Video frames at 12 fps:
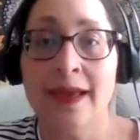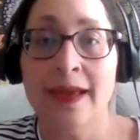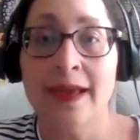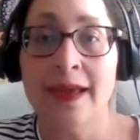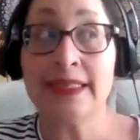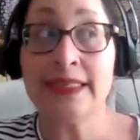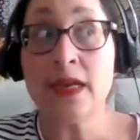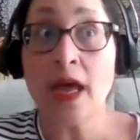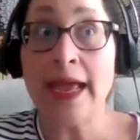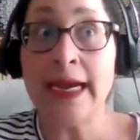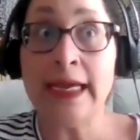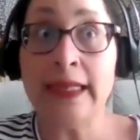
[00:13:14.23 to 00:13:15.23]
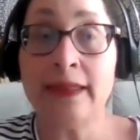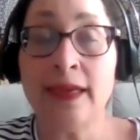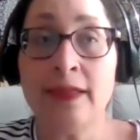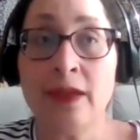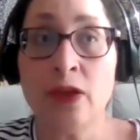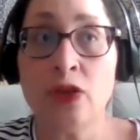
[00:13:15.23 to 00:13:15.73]
And it's not
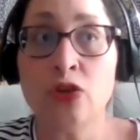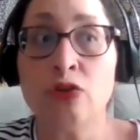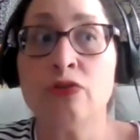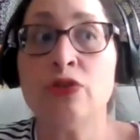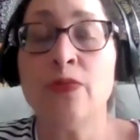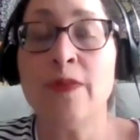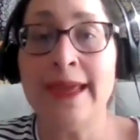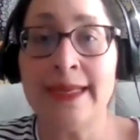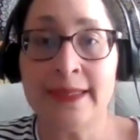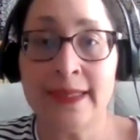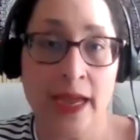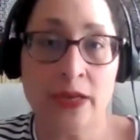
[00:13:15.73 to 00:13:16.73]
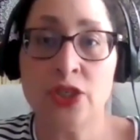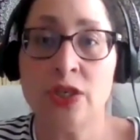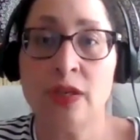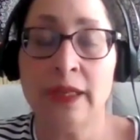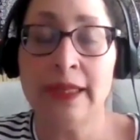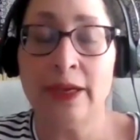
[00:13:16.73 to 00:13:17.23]
anything that you're doing
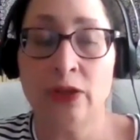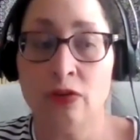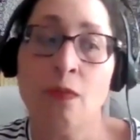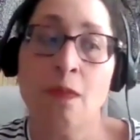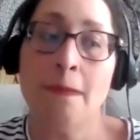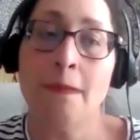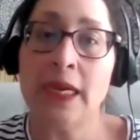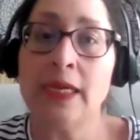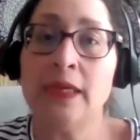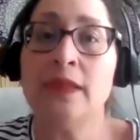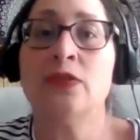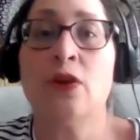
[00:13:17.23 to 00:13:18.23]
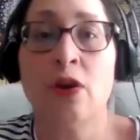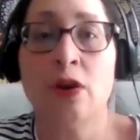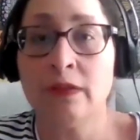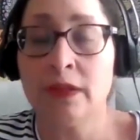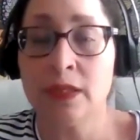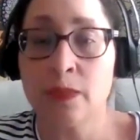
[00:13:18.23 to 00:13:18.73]
intentionally. Like you don't mean to
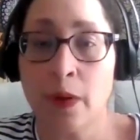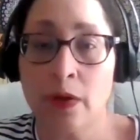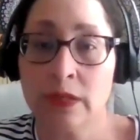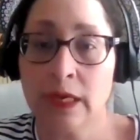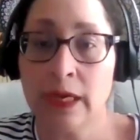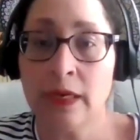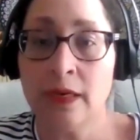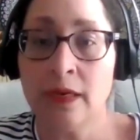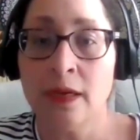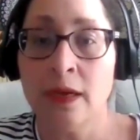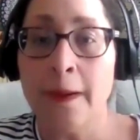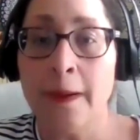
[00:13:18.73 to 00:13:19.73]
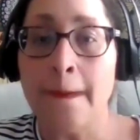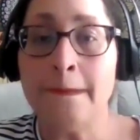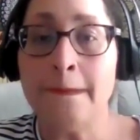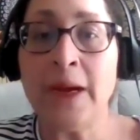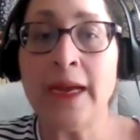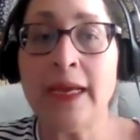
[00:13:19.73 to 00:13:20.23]
hurt this person,
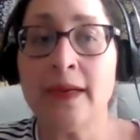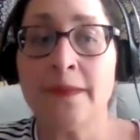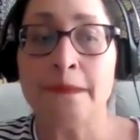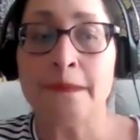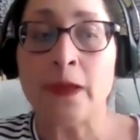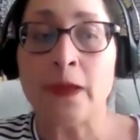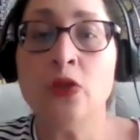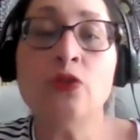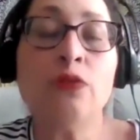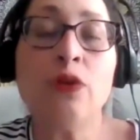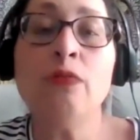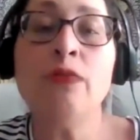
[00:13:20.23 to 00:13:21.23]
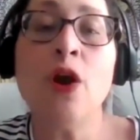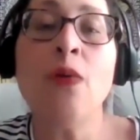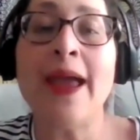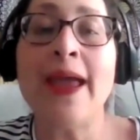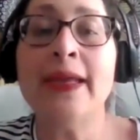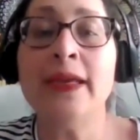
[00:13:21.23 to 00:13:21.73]
but you don't know
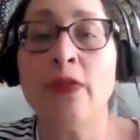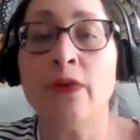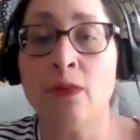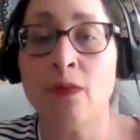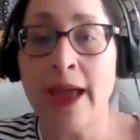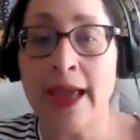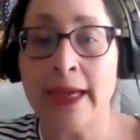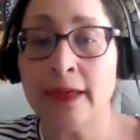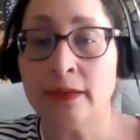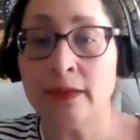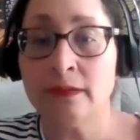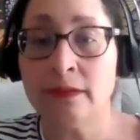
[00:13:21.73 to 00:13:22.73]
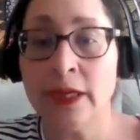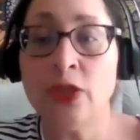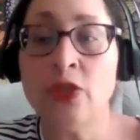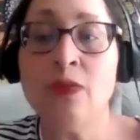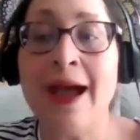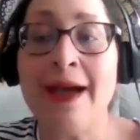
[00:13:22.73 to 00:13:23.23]
any other way. Like
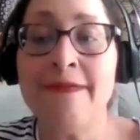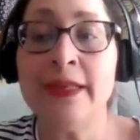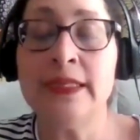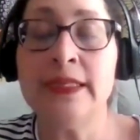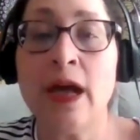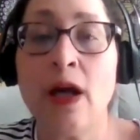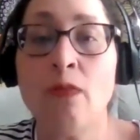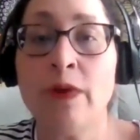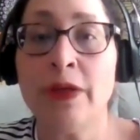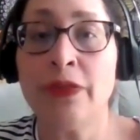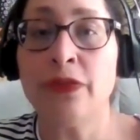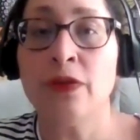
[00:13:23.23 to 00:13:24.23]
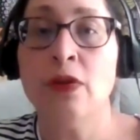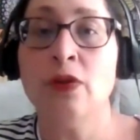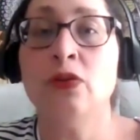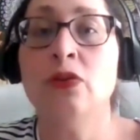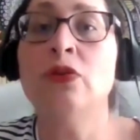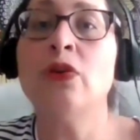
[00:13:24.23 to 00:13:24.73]
you haven't dealt with
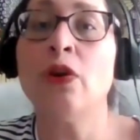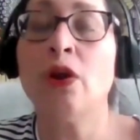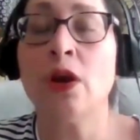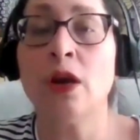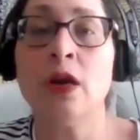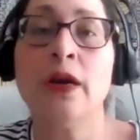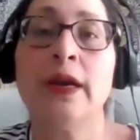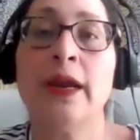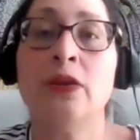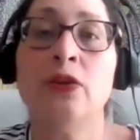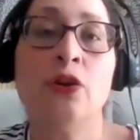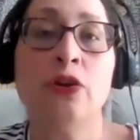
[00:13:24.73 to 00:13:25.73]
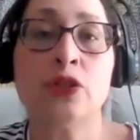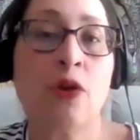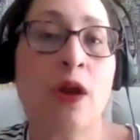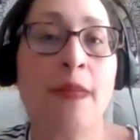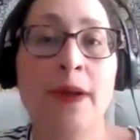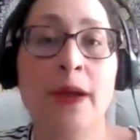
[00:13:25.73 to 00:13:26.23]
your hurt and your
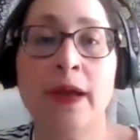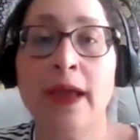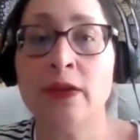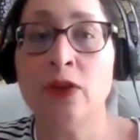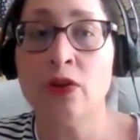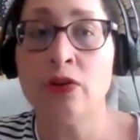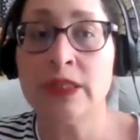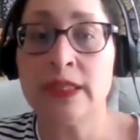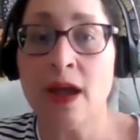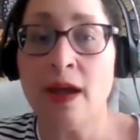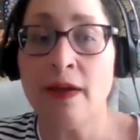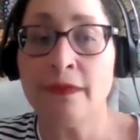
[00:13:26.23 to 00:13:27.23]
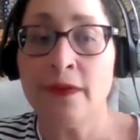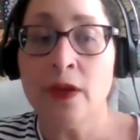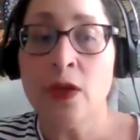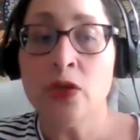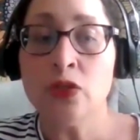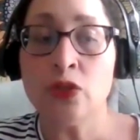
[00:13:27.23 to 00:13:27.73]
trauma and your stuff.
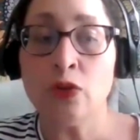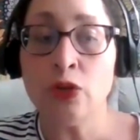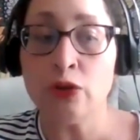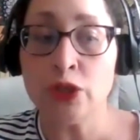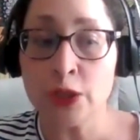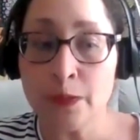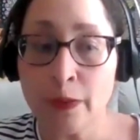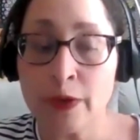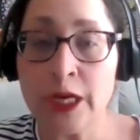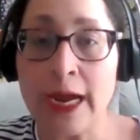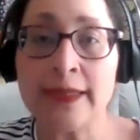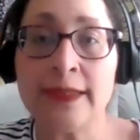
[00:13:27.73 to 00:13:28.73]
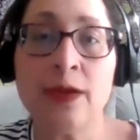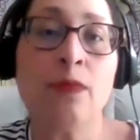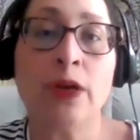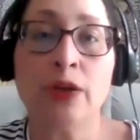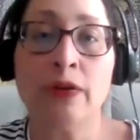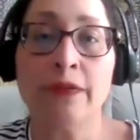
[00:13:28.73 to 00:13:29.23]
So you're just projecting
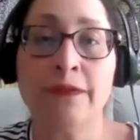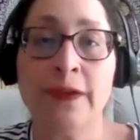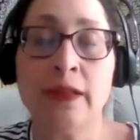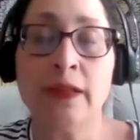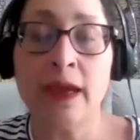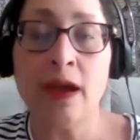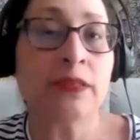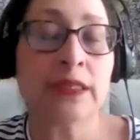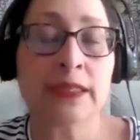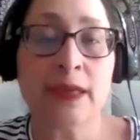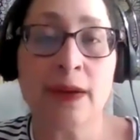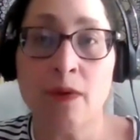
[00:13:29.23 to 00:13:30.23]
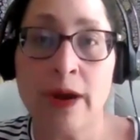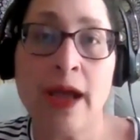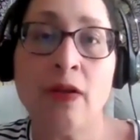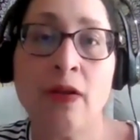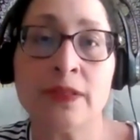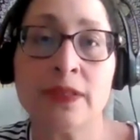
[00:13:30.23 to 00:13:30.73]
what you're feeling onto someone
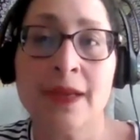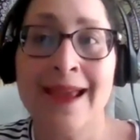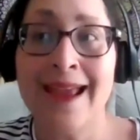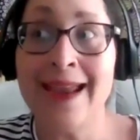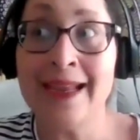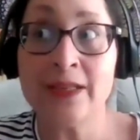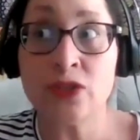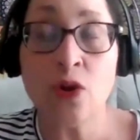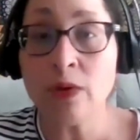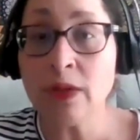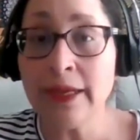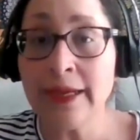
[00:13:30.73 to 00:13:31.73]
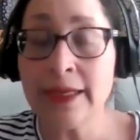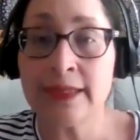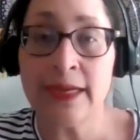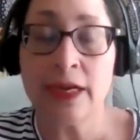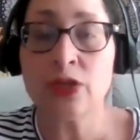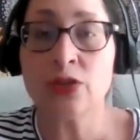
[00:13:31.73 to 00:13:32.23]
else. And it's totally
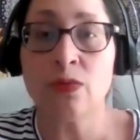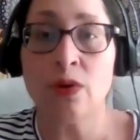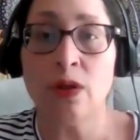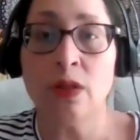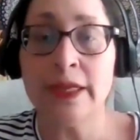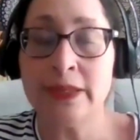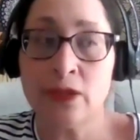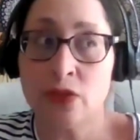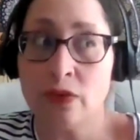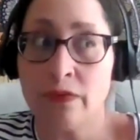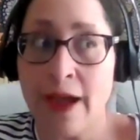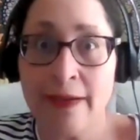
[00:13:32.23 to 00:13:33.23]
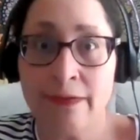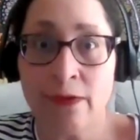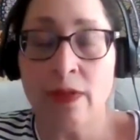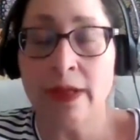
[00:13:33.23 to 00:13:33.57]
instinctual. It's a survival.